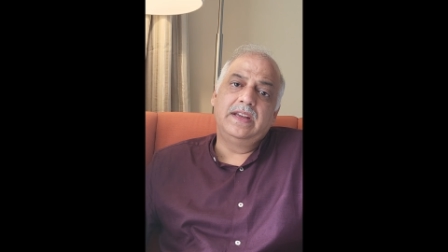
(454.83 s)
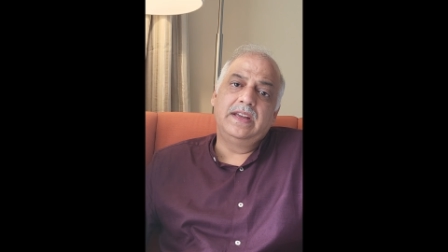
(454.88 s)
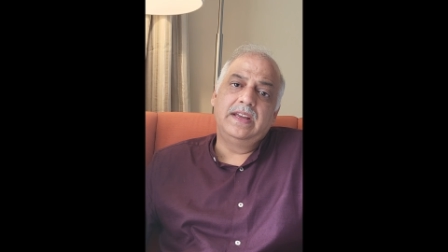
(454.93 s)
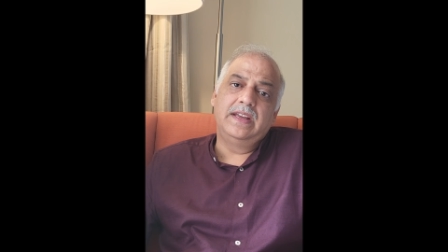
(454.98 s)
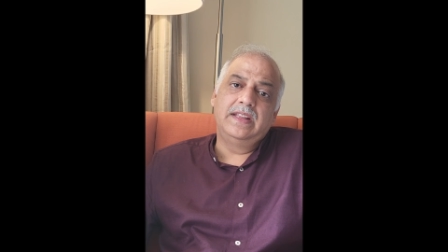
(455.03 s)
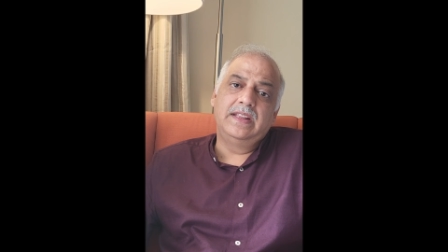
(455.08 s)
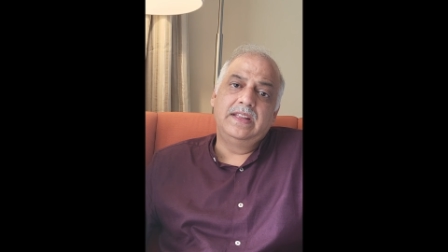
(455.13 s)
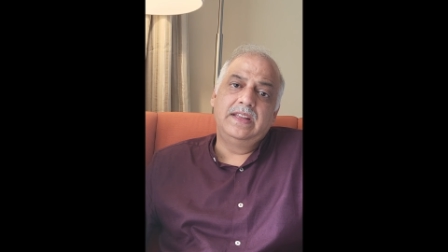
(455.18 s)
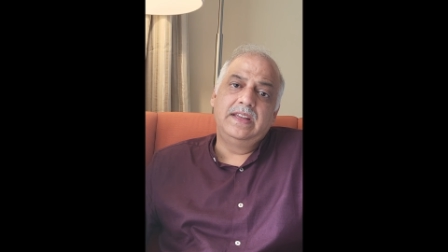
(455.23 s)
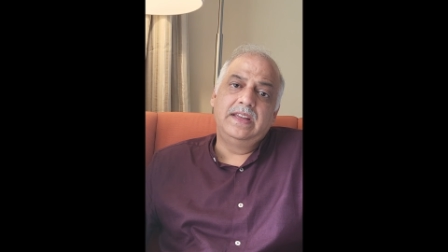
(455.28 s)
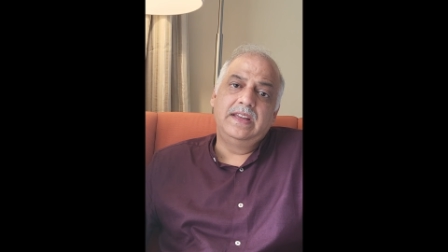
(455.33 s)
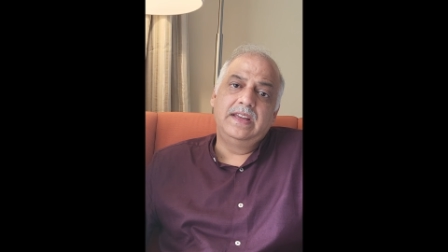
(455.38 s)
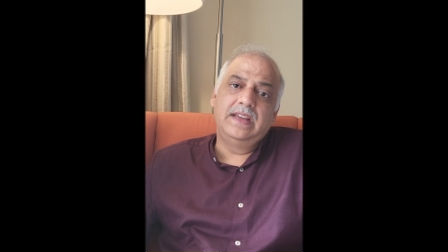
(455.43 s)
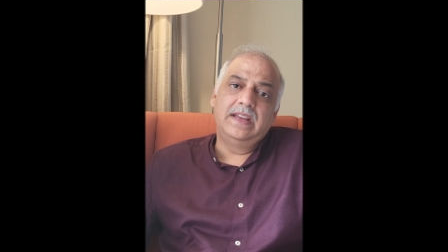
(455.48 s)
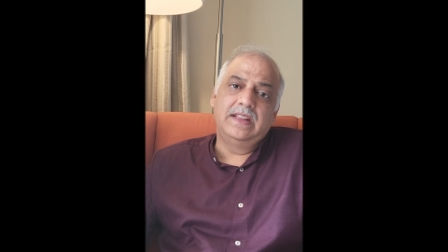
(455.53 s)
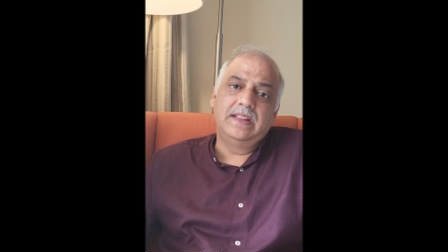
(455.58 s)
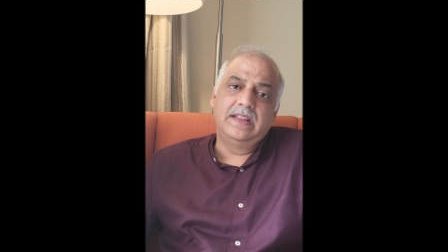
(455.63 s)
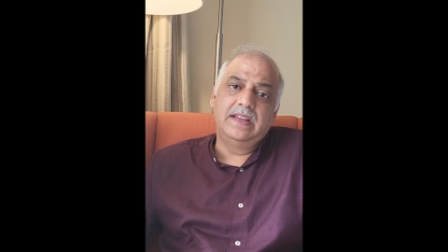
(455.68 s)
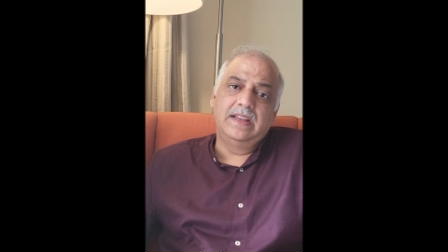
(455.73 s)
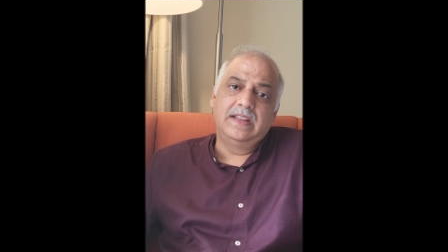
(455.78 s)
in the
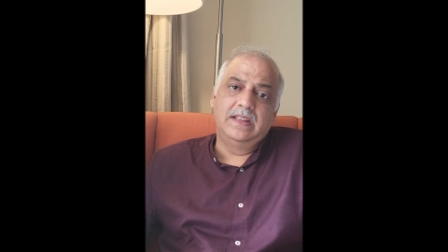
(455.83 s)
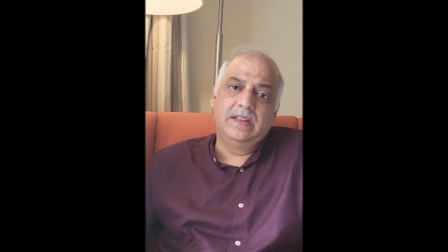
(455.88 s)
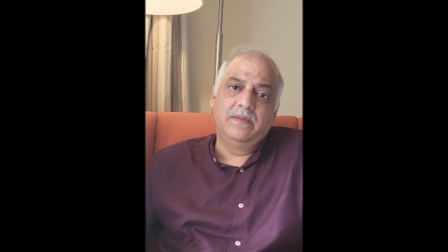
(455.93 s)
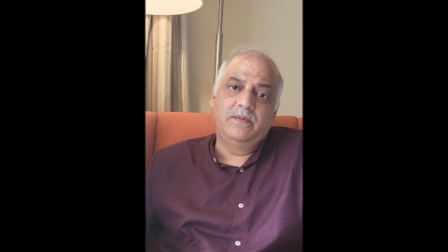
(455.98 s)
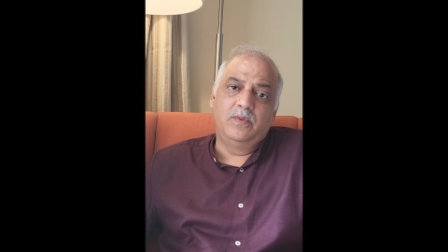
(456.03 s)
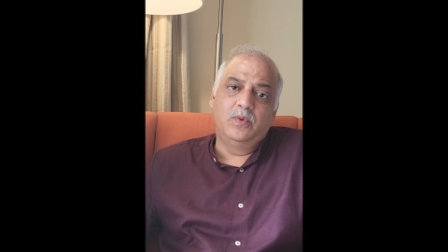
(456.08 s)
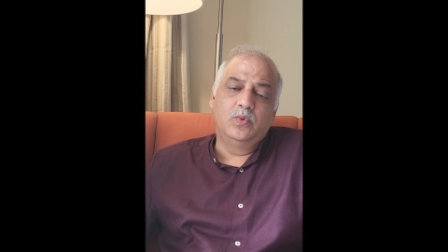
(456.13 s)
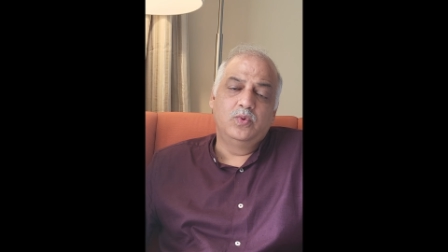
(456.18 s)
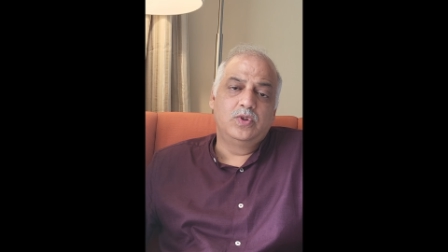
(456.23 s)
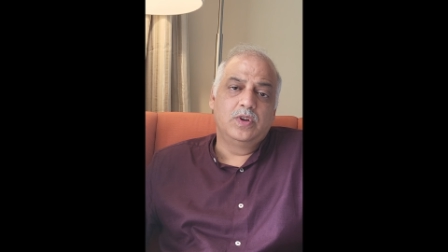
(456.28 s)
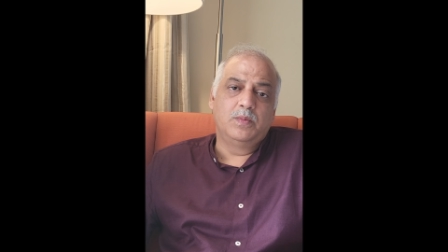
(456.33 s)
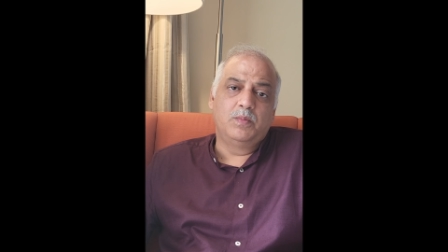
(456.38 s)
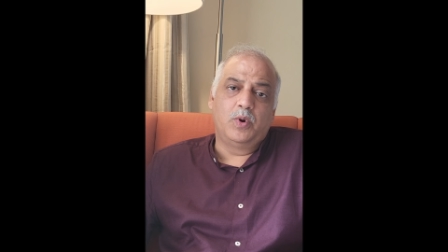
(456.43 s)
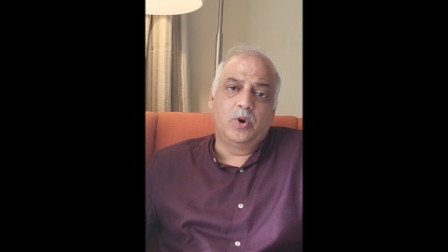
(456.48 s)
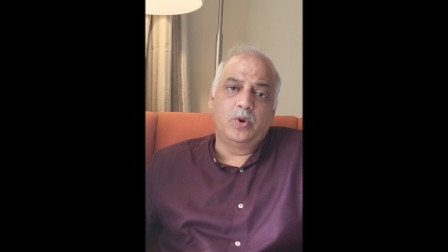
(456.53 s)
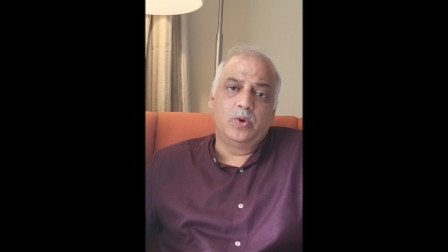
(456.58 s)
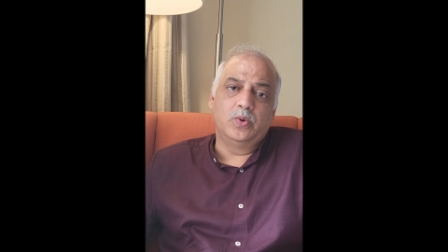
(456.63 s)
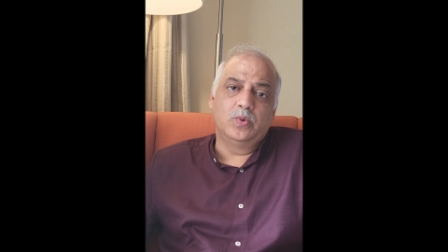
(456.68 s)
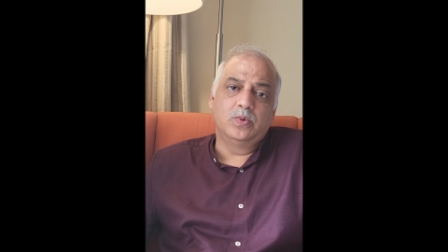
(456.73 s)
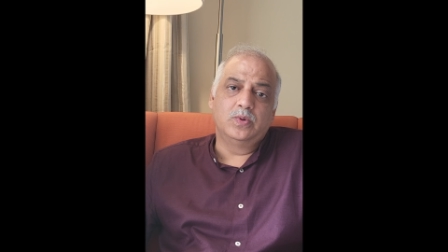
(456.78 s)
in the in the future
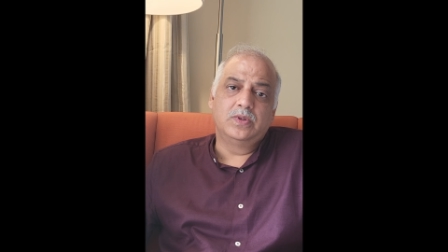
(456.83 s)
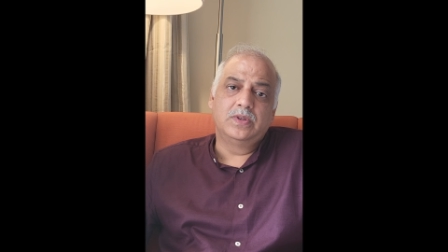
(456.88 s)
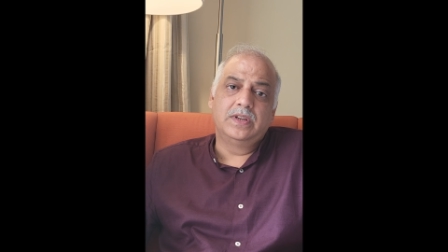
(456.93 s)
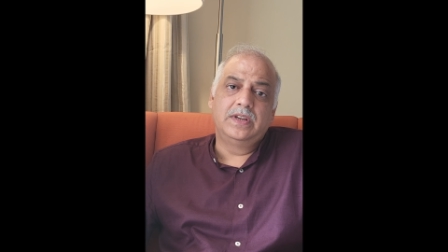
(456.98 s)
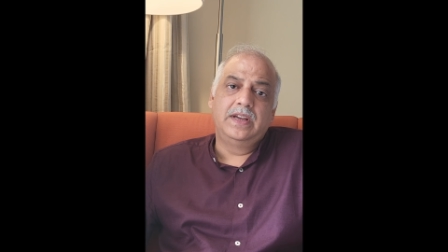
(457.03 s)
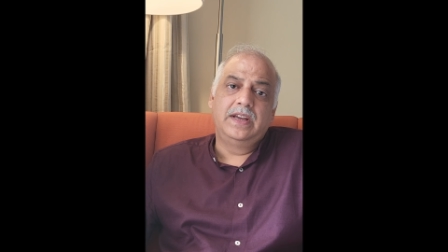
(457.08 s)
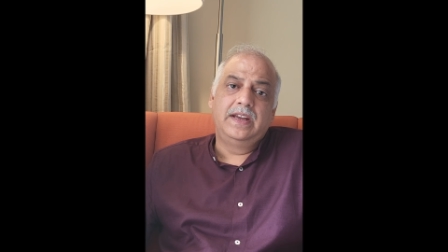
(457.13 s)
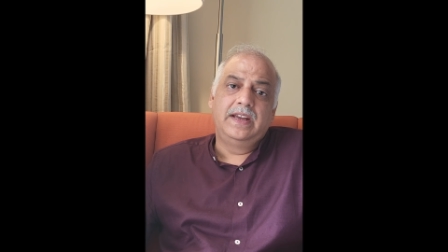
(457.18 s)
modules.